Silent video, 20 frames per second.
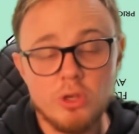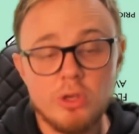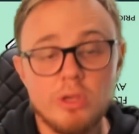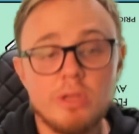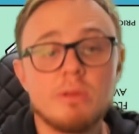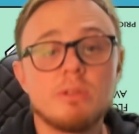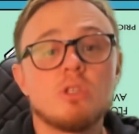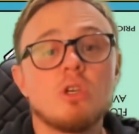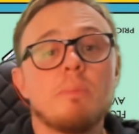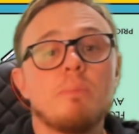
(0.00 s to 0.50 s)
You
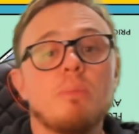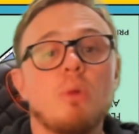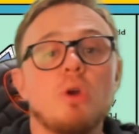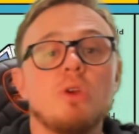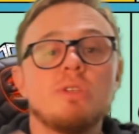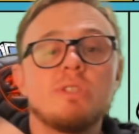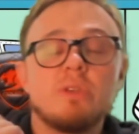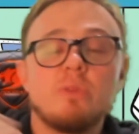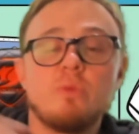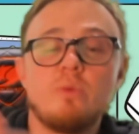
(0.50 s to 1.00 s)
can start
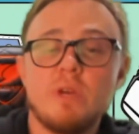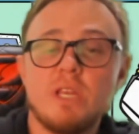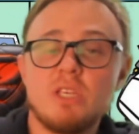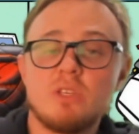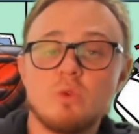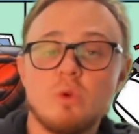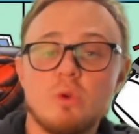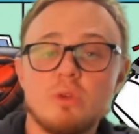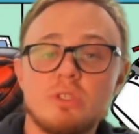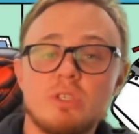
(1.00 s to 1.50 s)
posting
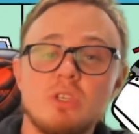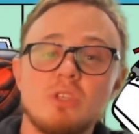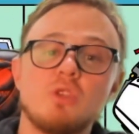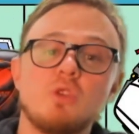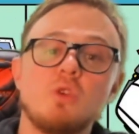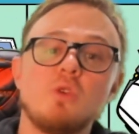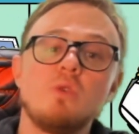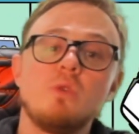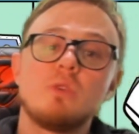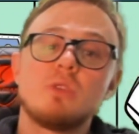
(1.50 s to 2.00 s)
resources.
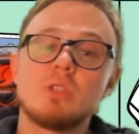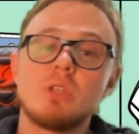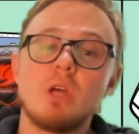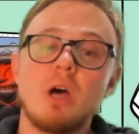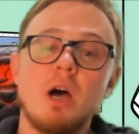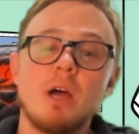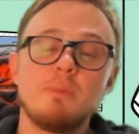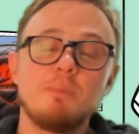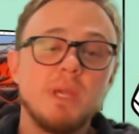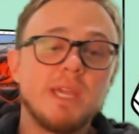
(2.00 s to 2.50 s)
You
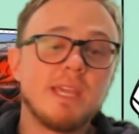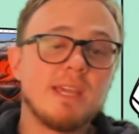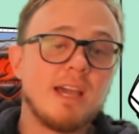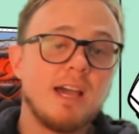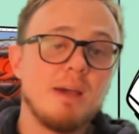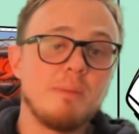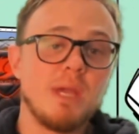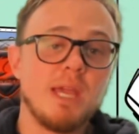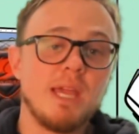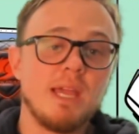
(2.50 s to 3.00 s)
start
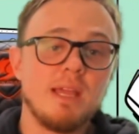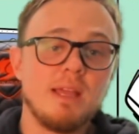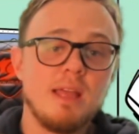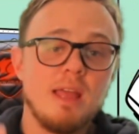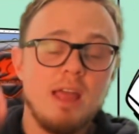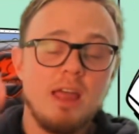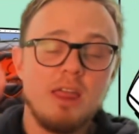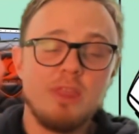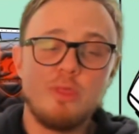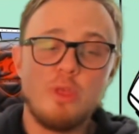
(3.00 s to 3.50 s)
becoming
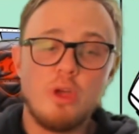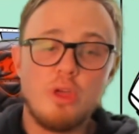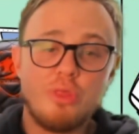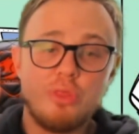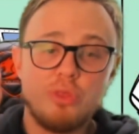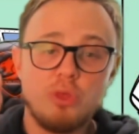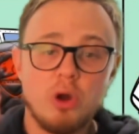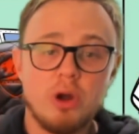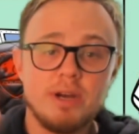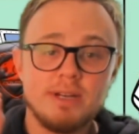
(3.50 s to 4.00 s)
the
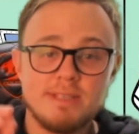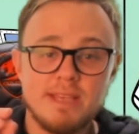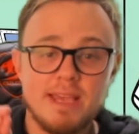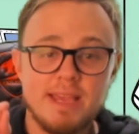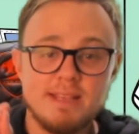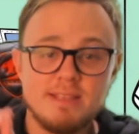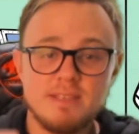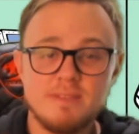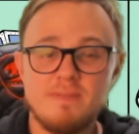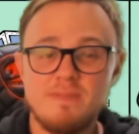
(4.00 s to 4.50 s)

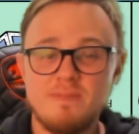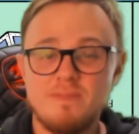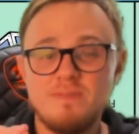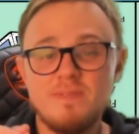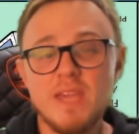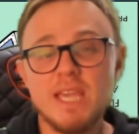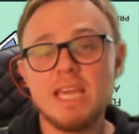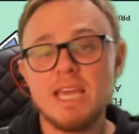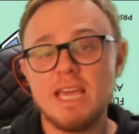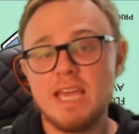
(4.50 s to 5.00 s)
authoritative
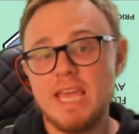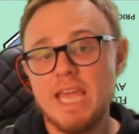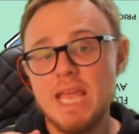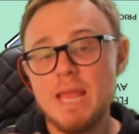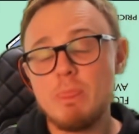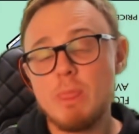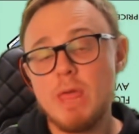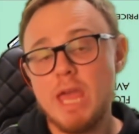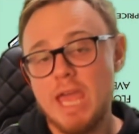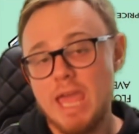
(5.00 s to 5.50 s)
figure
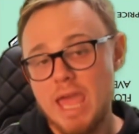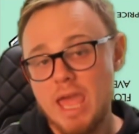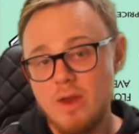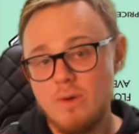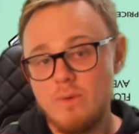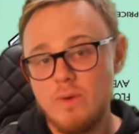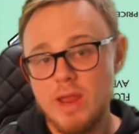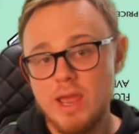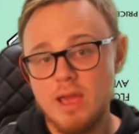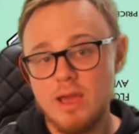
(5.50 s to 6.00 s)
in the
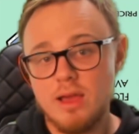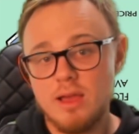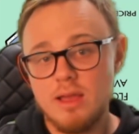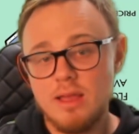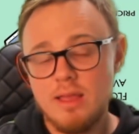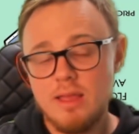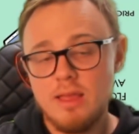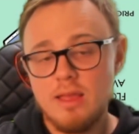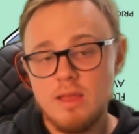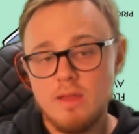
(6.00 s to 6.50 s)
area
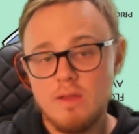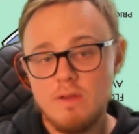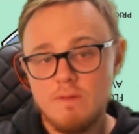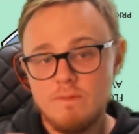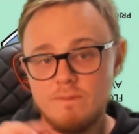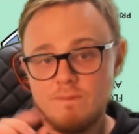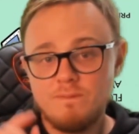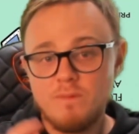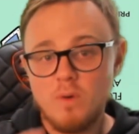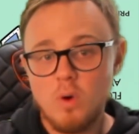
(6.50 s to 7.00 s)

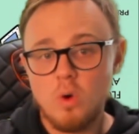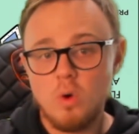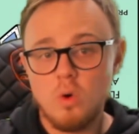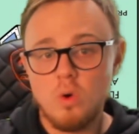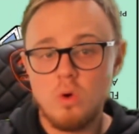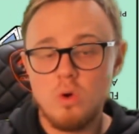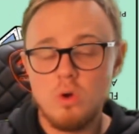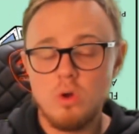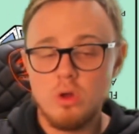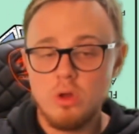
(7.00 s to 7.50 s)

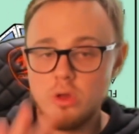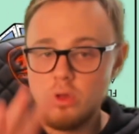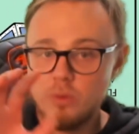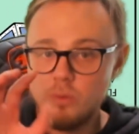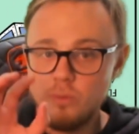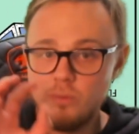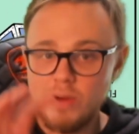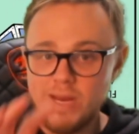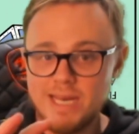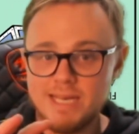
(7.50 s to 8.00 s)
for
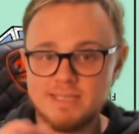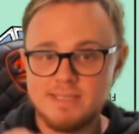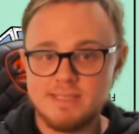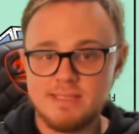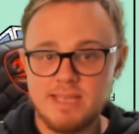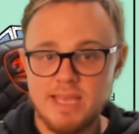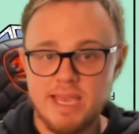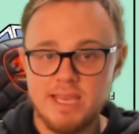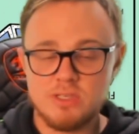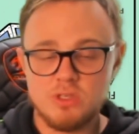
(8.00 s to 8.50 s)
real
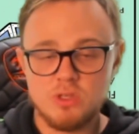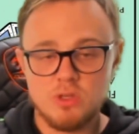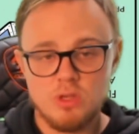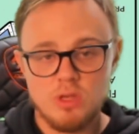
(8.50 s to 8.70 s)
estate.